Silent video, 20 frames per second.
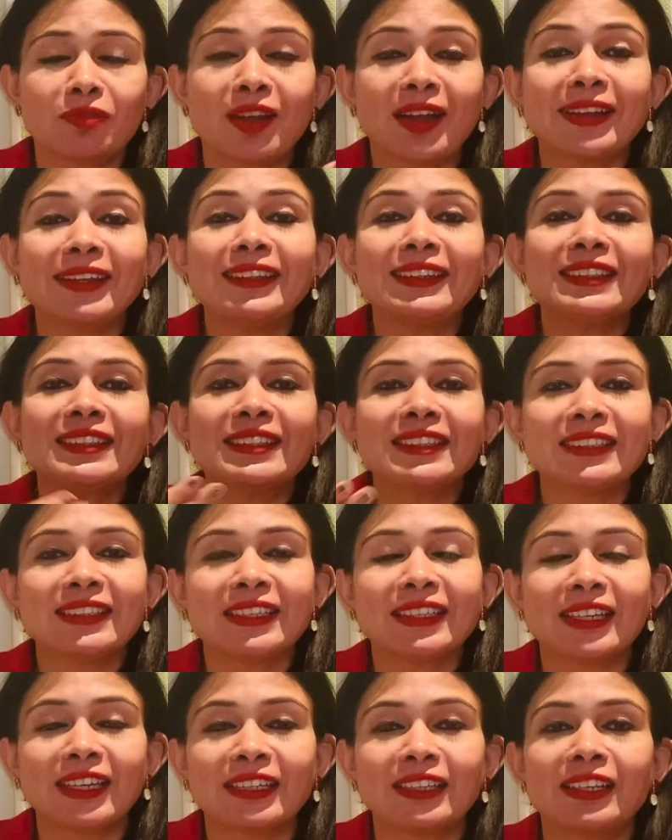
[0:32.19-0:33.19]
why it is
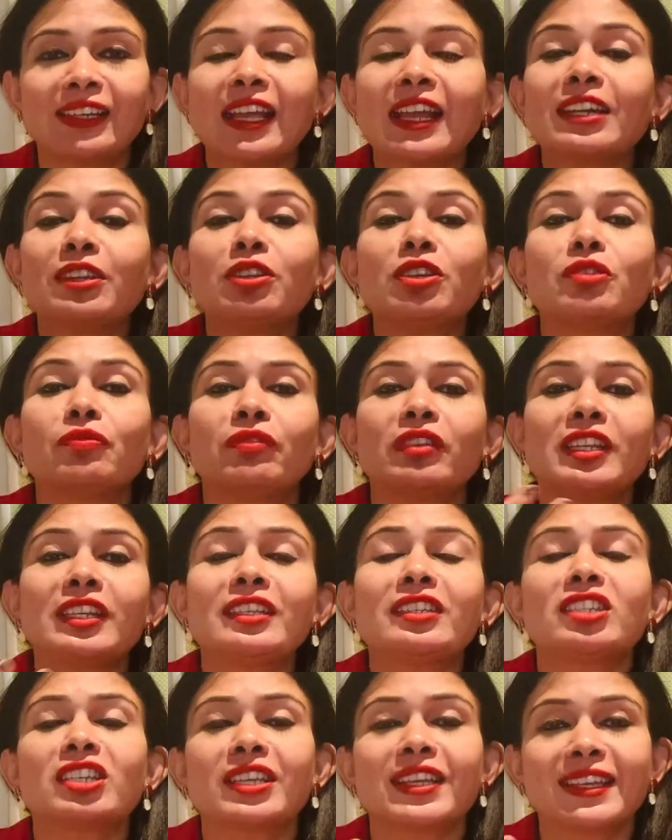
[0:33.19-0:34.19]
indicated and in
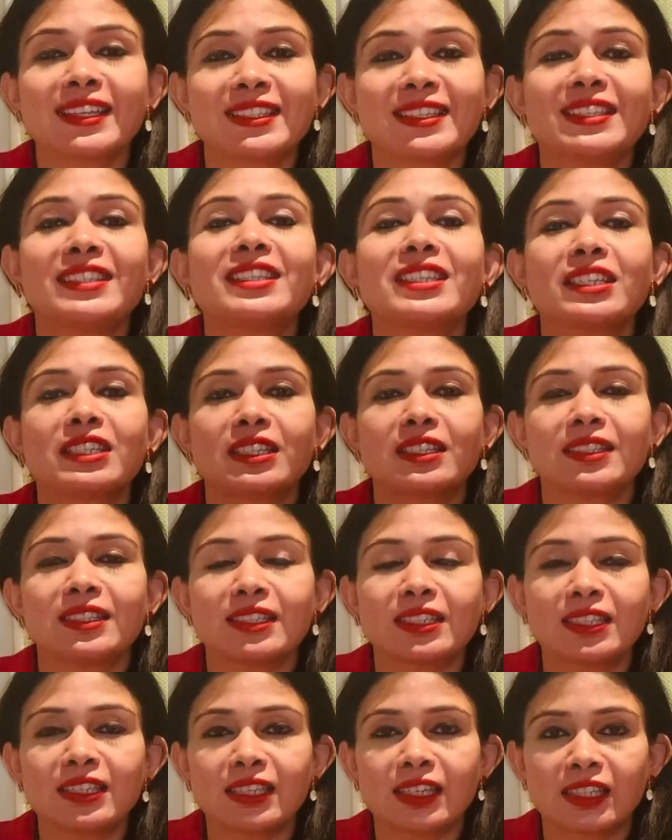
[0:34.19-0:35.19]
which cases it is
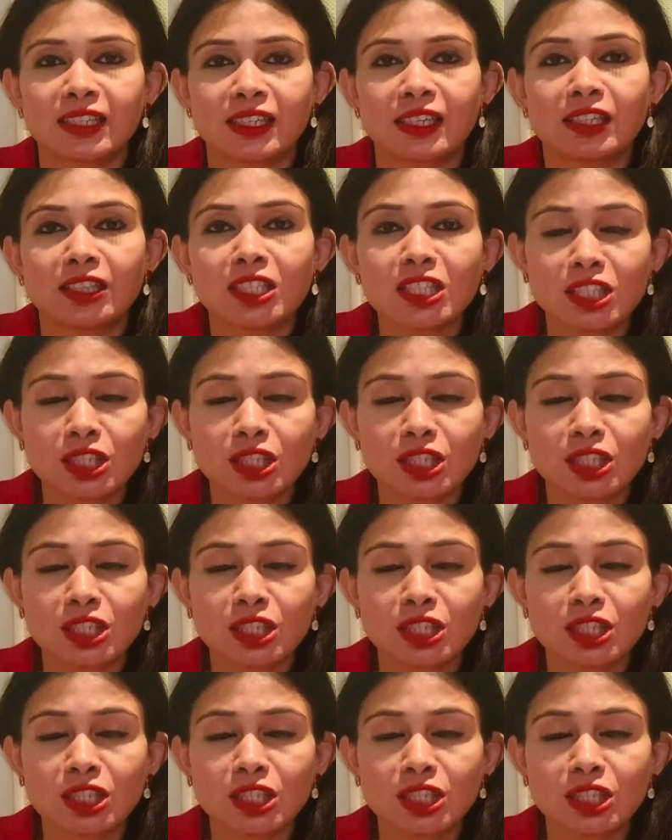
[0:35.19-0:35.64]
indicated.